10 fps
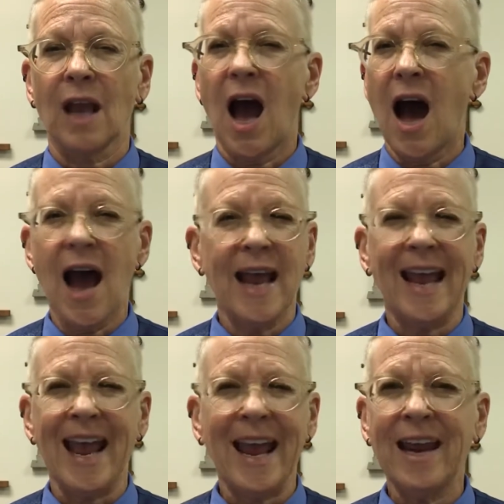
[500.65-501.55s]
I
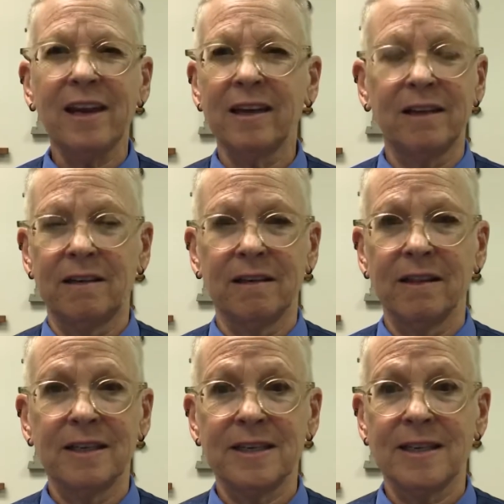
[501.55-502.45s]
hated
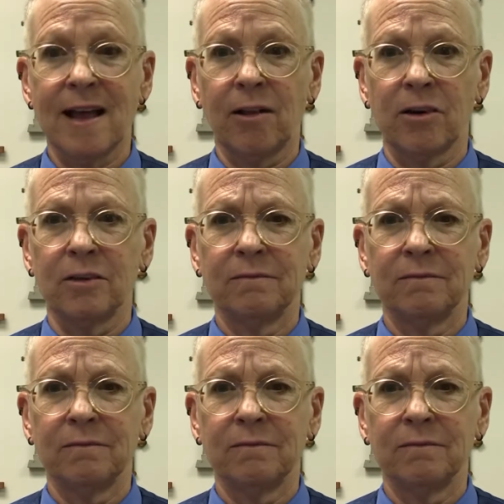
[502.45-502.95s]
the cellar.